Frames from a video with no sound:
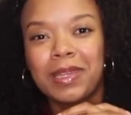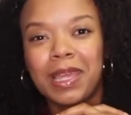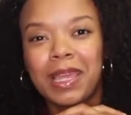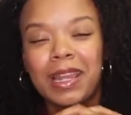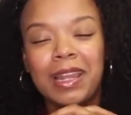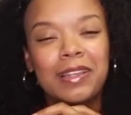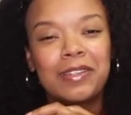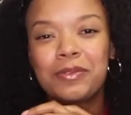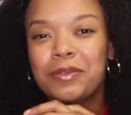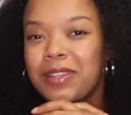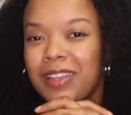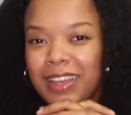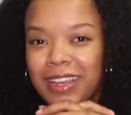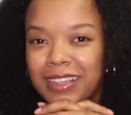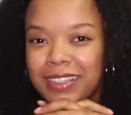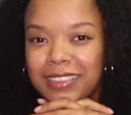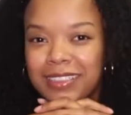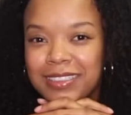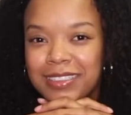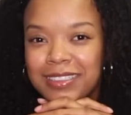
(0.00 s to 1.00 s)
And I do a
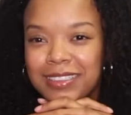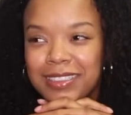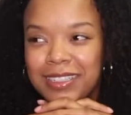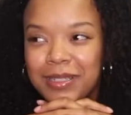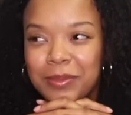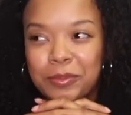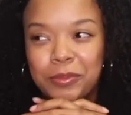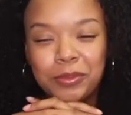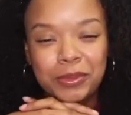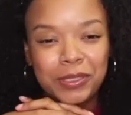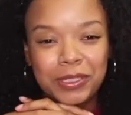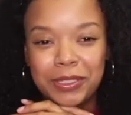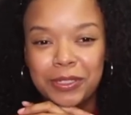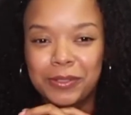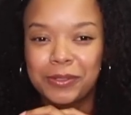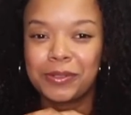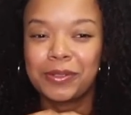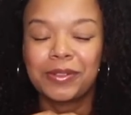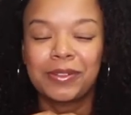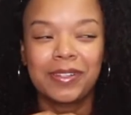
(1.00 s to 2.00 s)
lot. I'm pretty
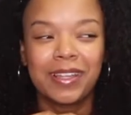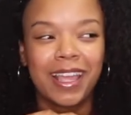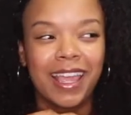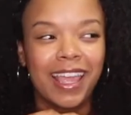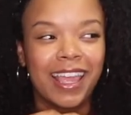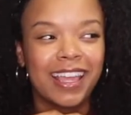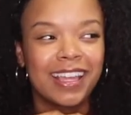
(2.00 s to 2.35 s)
cool.